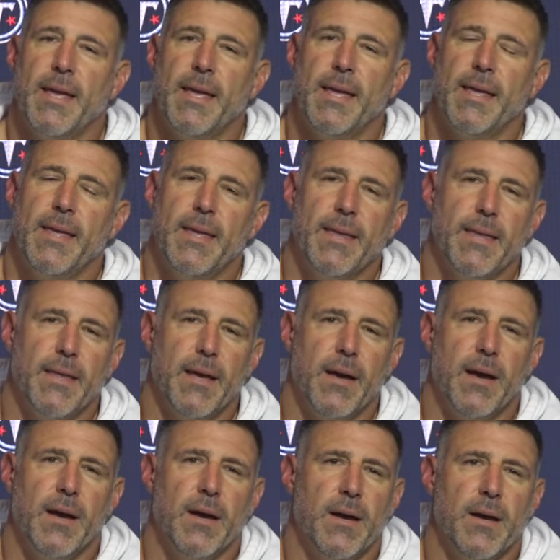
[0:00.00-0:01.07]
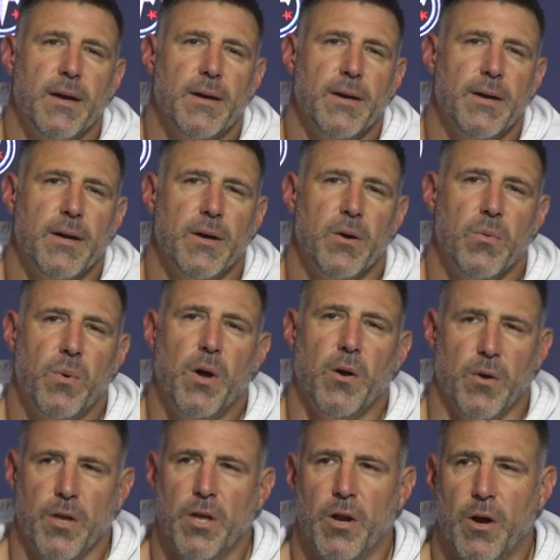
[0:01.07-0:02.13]
Is that an area? Uh,
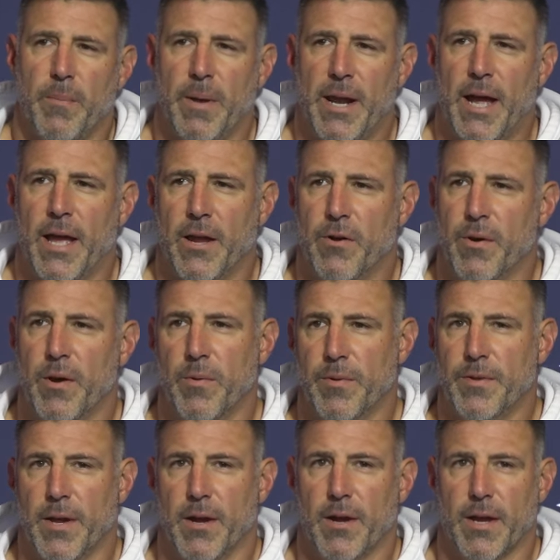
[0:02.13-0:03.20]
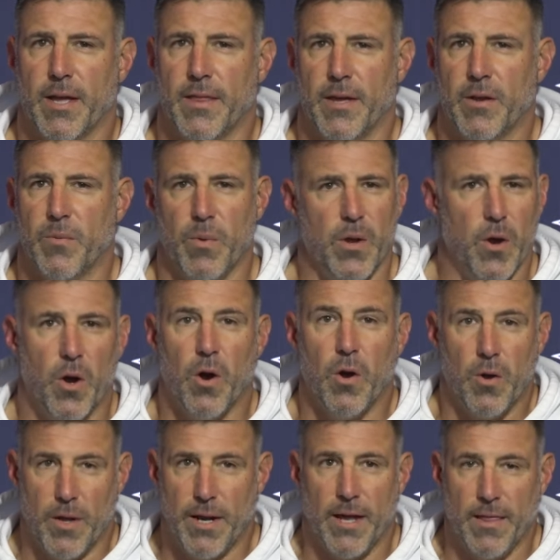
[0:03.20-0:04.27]
well, you know, I mean, I agree with Derek. I think we
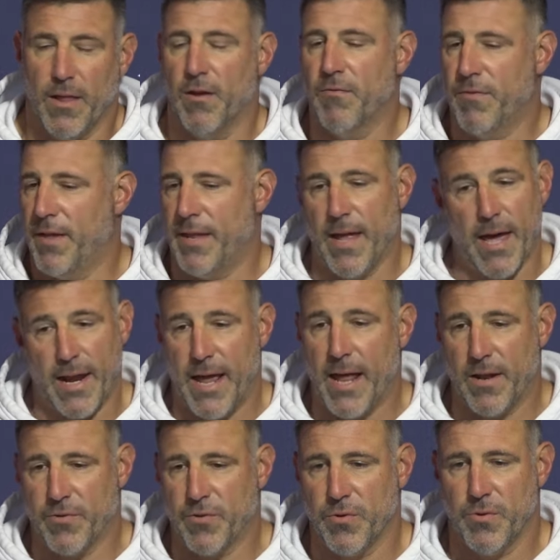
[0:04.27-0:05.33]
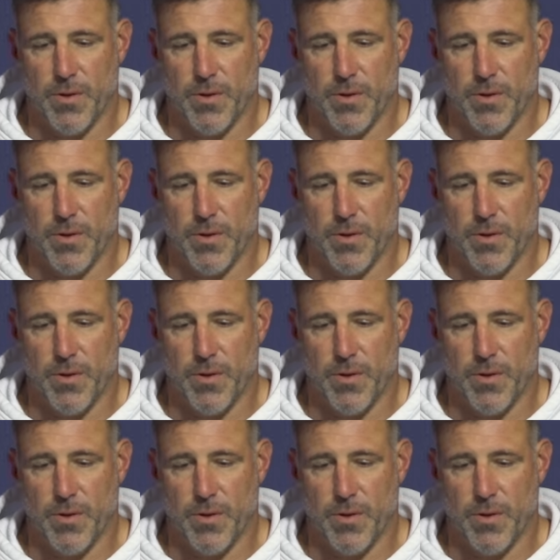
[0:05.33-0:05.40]
all, and I love that, that attitude.